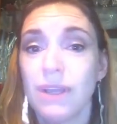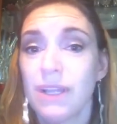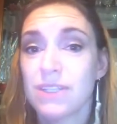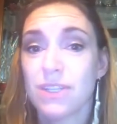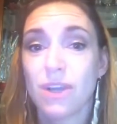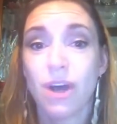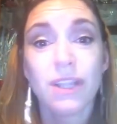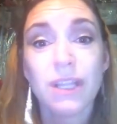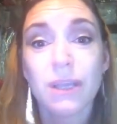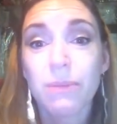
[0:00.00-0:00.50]
It's
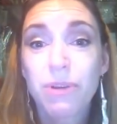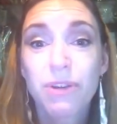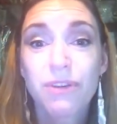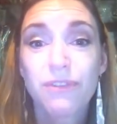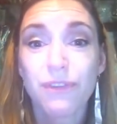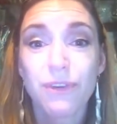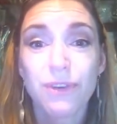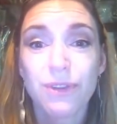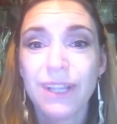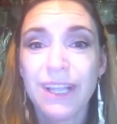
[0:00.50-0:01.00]
on the approved
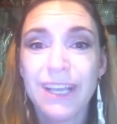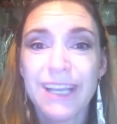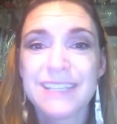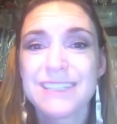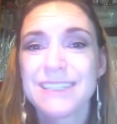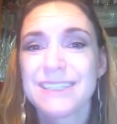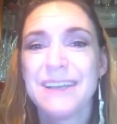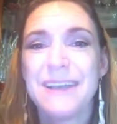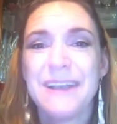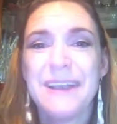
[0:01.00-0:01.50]
food
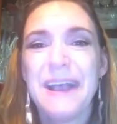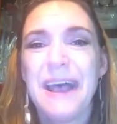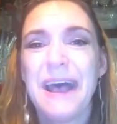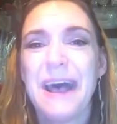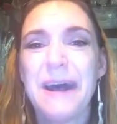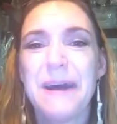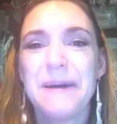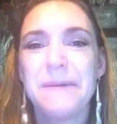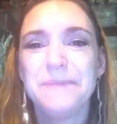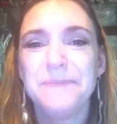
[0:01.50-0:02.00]
list.
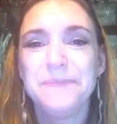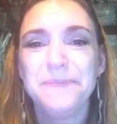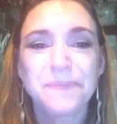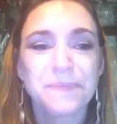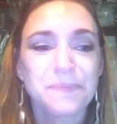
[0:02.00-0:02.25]
Um,